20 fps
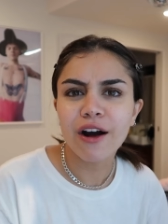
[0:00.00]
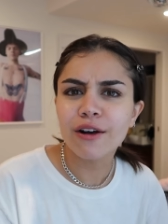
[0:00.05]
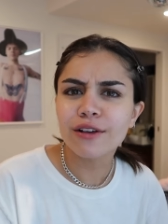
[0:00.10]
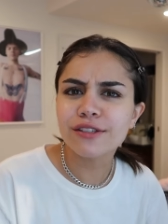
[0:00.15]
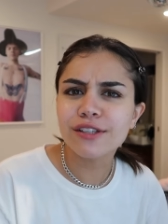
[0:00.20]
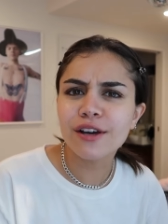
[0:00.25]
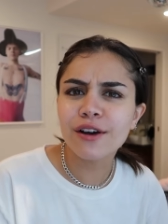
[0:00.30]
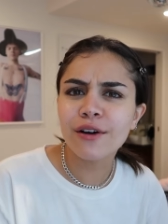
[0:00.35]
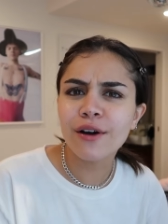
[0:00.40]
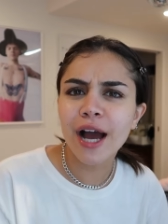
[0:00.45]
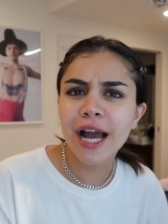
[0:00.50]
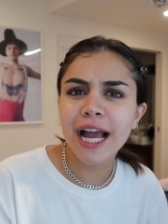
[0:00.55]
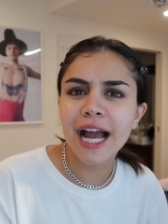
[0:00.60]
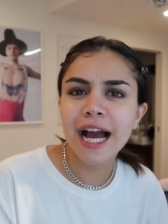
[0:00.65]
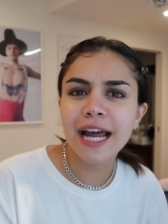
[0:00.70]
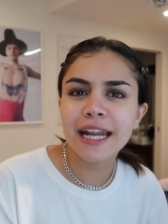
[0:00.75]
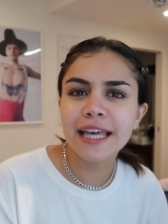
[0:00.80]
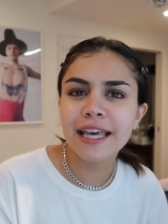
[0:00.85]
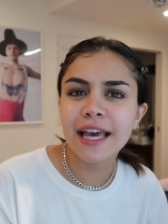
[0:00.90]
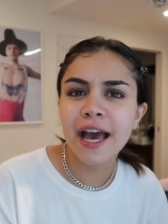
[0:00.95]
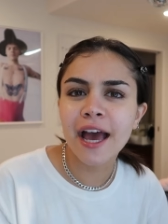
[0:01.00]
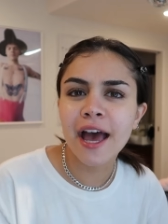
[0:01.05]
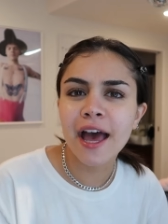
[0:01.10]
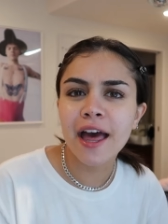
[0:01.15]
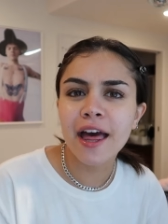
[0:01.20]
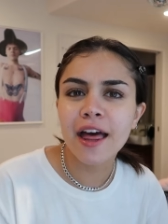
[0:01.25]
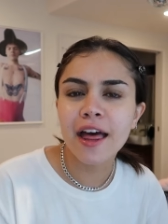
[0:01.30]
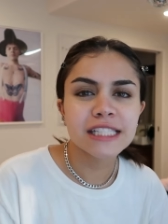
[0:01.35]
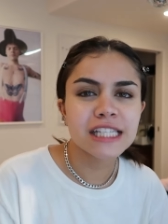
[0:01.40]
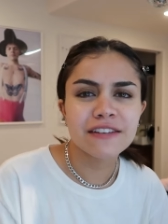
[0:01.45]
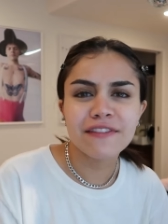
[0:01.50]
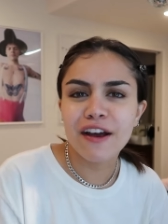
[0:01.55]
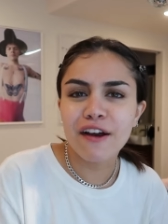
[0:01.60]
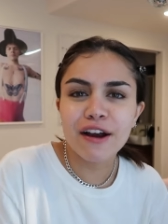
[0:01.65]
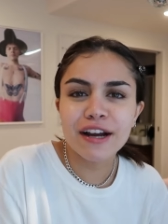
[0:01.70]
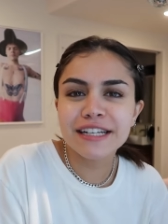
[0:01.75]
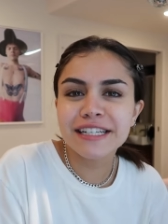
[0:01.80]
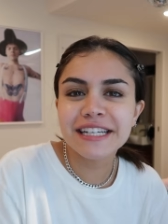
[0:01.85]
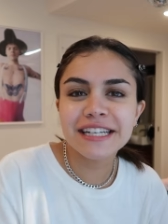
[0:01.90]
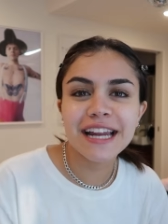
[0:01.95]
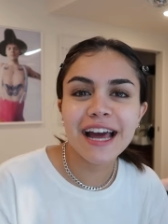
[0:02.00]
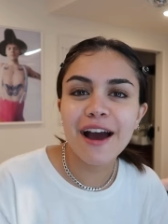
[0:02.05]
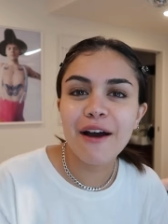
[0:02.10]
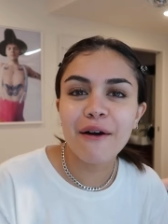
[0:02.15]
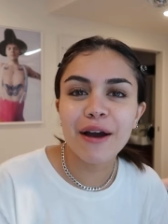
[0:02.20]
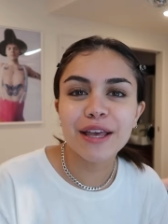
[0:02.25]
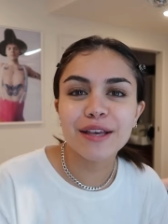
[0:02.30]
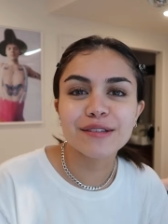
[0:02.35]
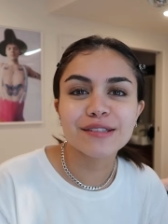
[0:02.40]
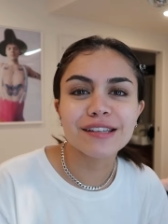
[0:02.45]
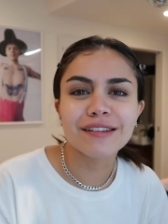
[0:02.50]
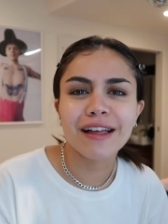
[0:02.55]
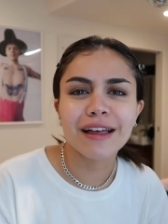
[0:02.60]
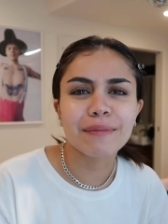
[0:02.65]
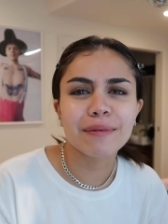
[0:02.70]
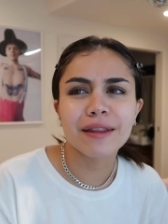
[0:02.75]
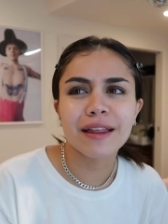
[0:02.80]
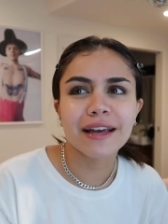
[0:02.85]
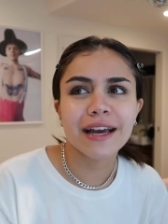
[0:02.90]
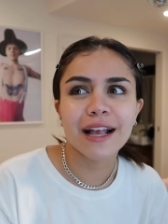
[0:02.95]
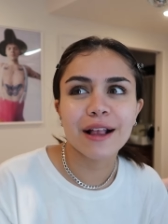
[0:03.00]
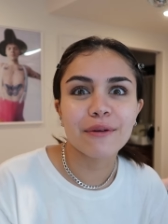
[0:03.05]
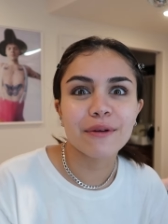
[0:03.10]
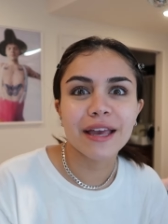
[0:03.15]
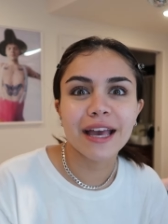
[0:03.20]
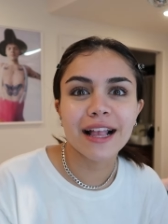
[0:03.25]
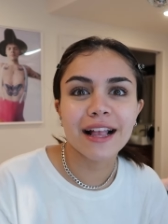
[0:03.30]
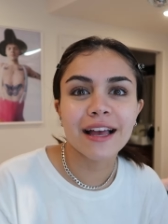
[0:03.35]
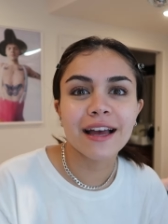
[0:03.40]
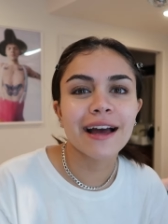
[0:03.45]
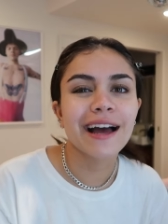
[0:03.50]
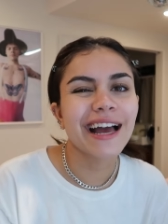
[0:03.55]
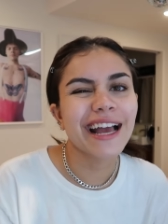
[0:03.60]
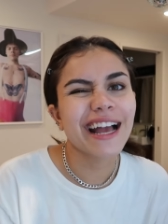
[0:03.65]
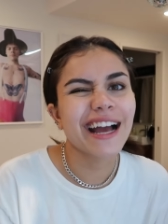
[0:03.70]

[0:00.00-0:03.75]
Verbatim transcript: Also, I kind of get Steve Harrington now. I used to like be like, I don't get it.